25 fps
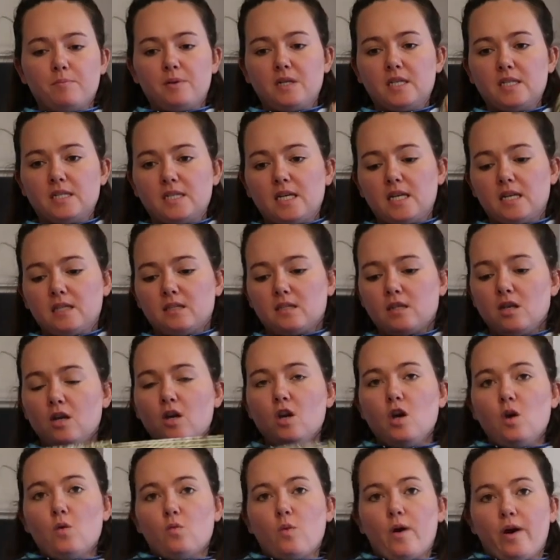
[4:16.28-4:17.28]
pieces
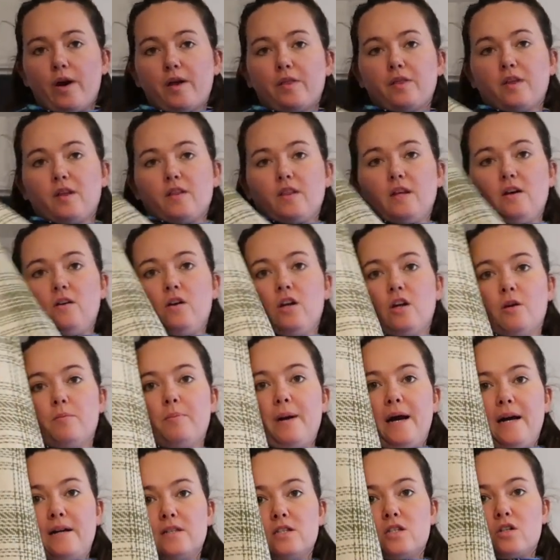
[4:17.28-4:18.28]
where I think they'll look
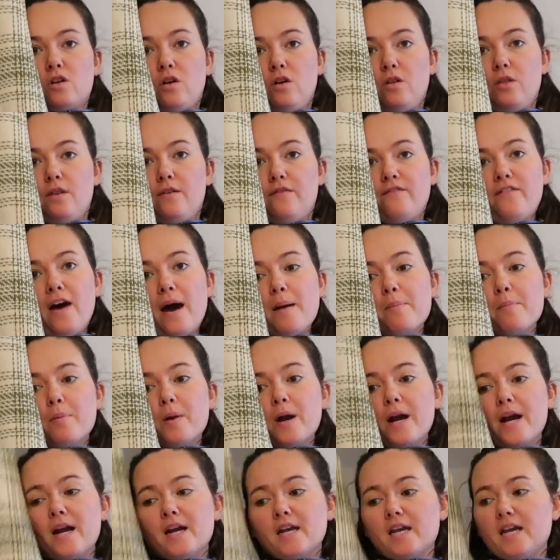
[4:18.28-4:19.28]
best on the
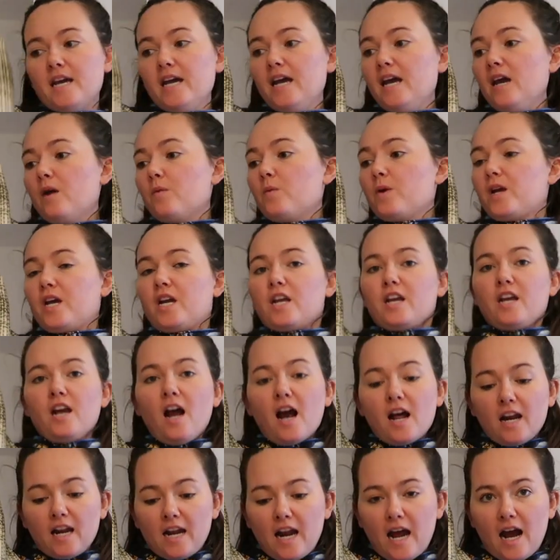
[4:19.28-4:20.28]
fabric. We're going to
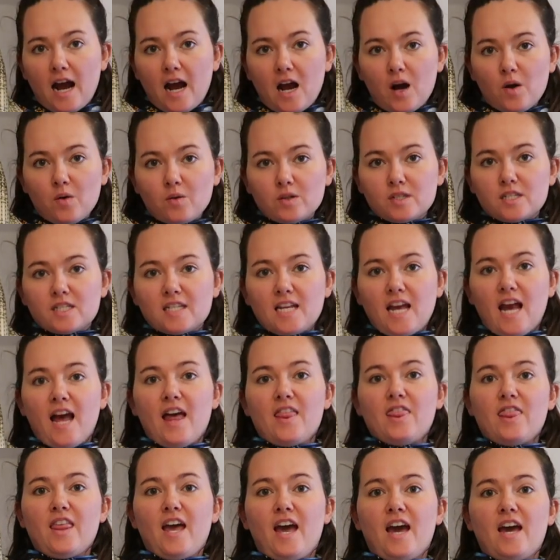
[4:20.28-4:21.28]
cut it out
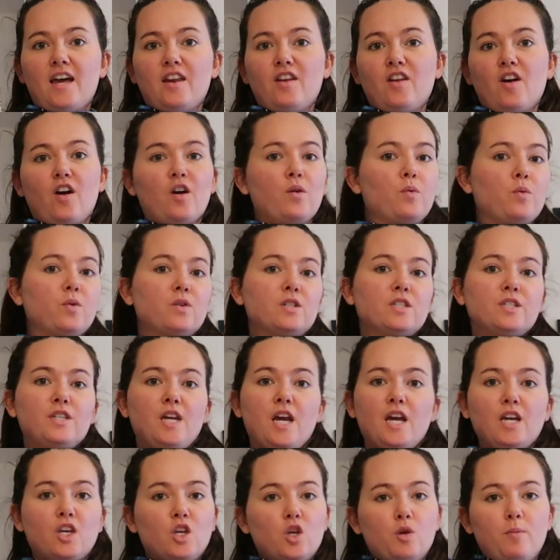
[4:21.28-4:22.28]
and then I will
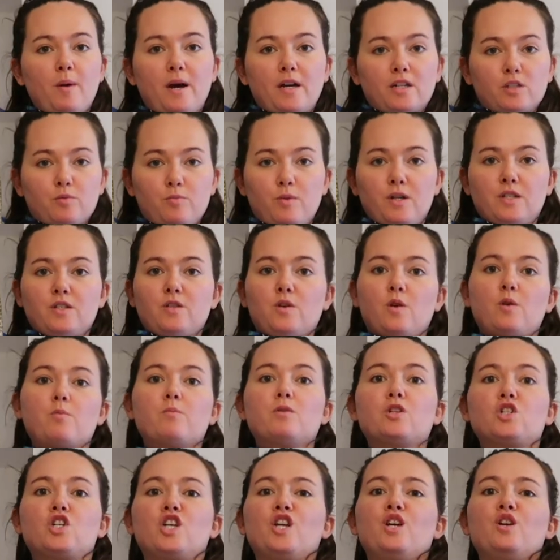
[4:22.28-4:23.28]
take you back to my sewing
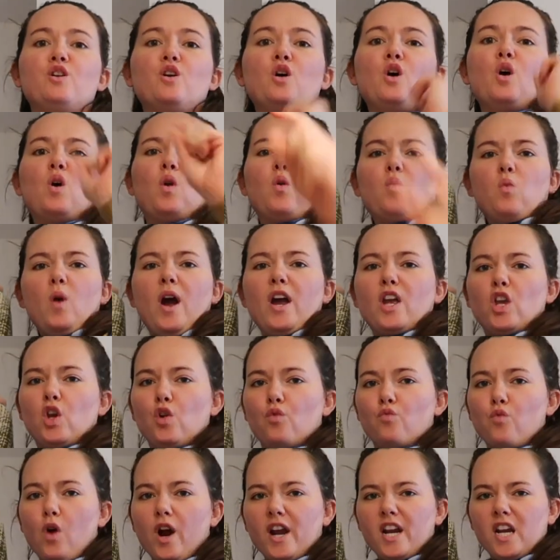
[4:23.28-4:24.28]
machine where
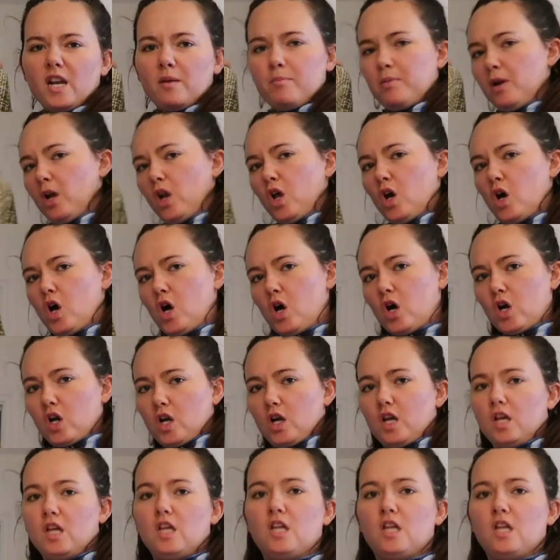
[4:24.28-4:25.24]
you rightly belong.